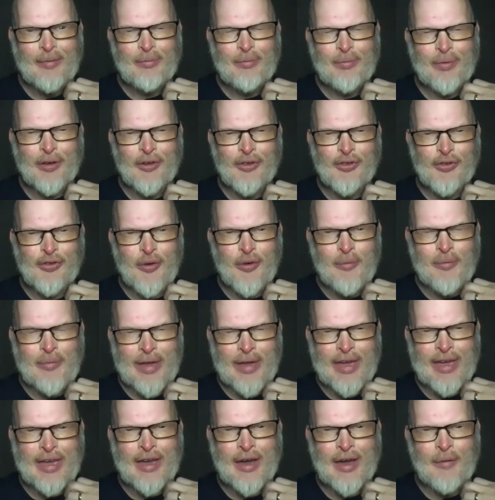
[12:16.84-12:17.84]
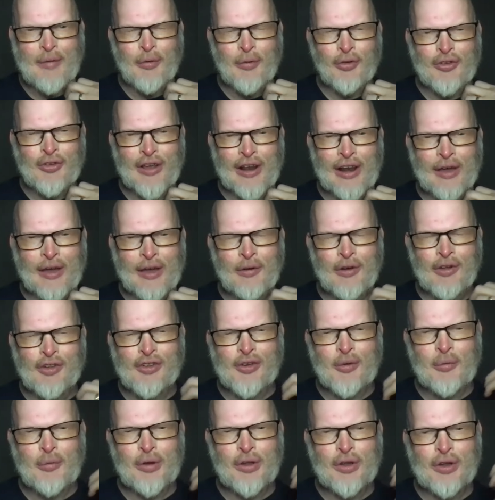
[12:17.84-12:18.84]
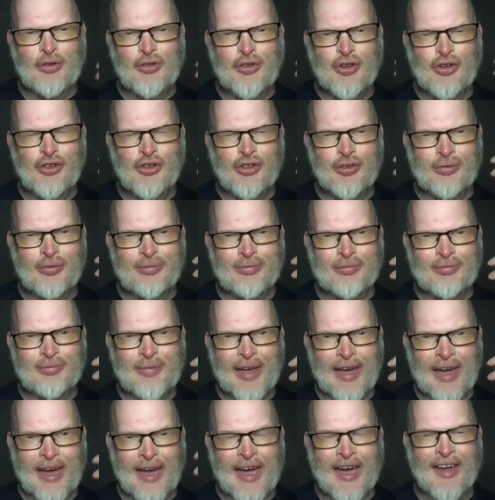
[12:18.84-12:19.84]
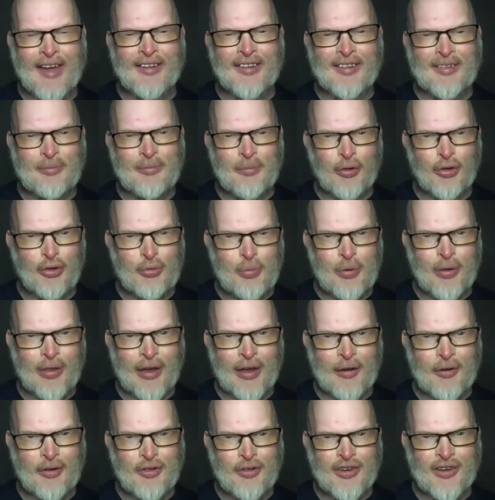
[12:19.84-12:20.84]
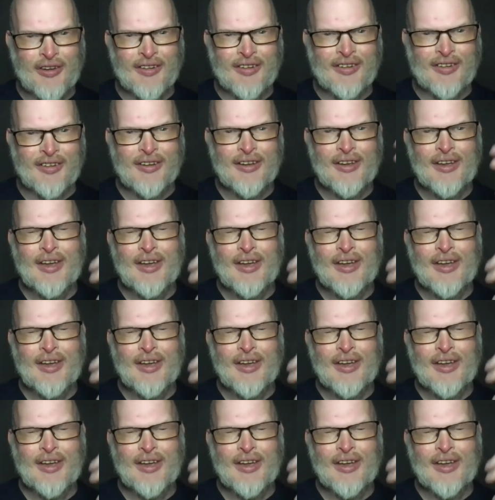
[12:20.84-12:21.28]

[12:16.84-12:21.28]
Because for me, a multilingual is someone who just has multiple languages,